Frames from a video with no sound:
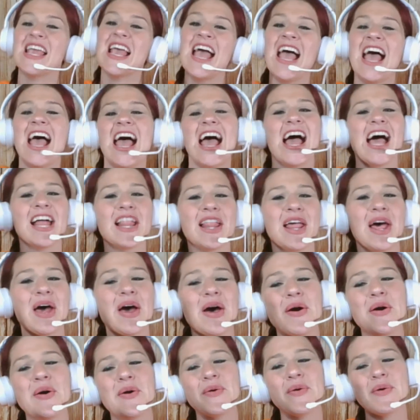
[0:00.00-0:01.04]

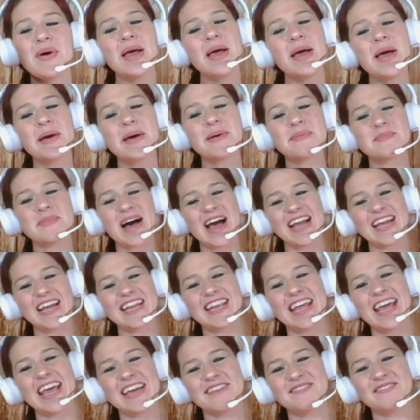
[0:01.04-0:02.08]
Hello, my name